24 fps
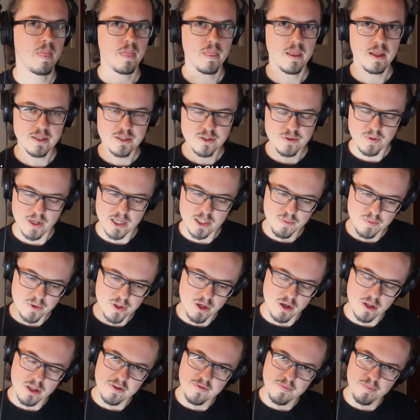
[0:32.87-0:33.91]
That's right, we
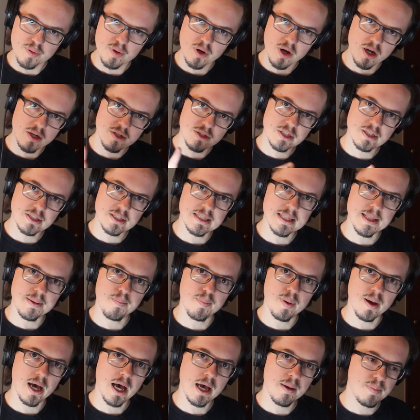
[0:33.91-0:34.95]
all have projects in the
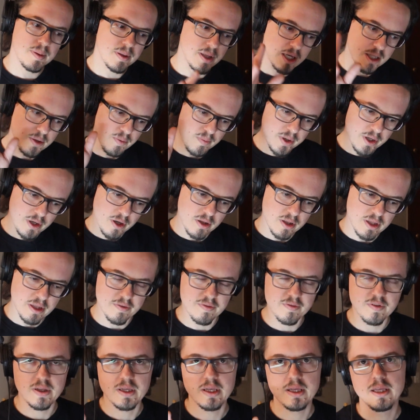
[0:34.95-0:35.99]
pipeline, we all
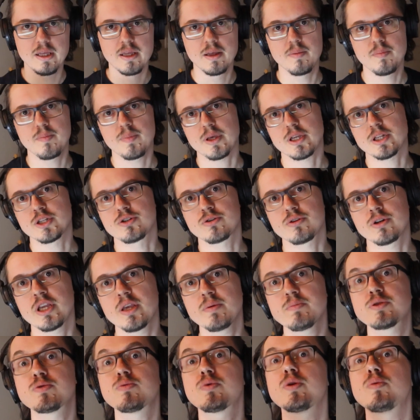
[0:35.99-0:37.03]
have big
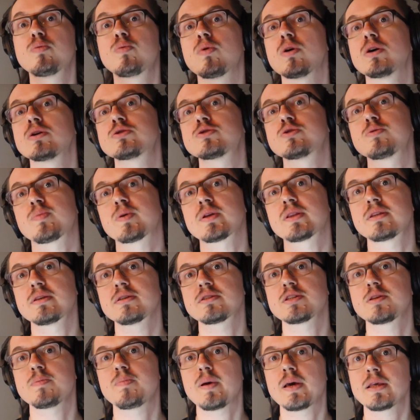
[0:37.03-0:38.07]
dreams, we want to
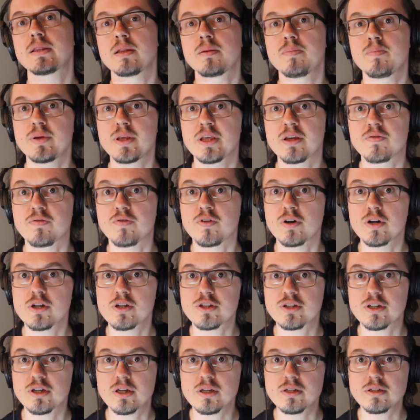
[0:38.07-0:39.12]
participate in PEAK
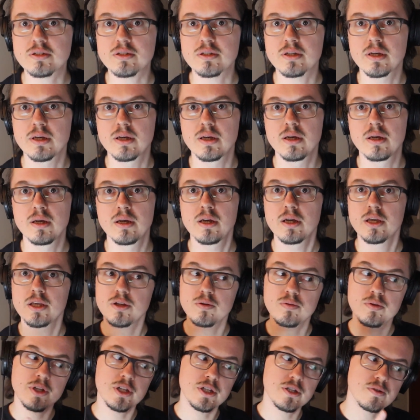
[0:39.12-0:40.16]
Furnishings.
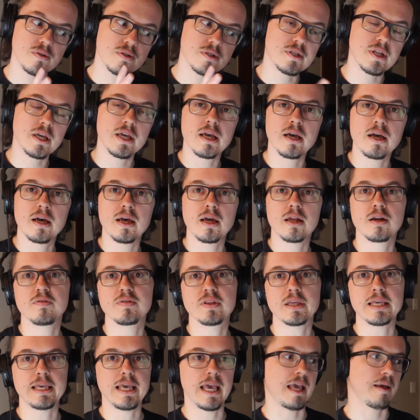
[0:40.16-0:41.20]
You need to stay ahead of
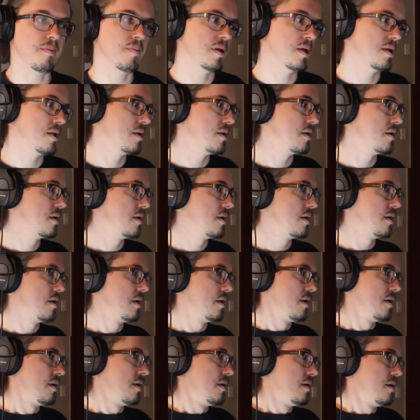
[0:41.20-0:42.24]
the game.
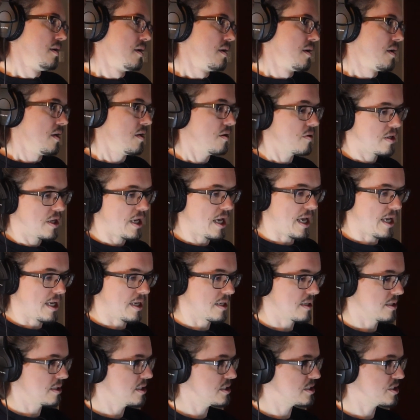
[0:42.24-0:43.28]
Okay,
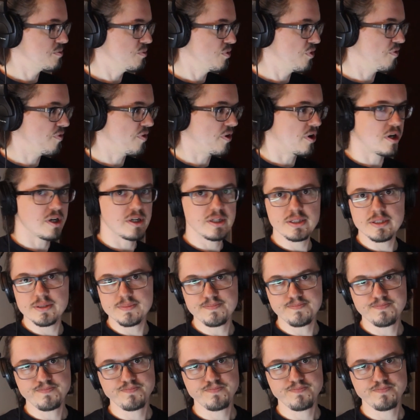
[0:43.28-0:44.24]
let's move on.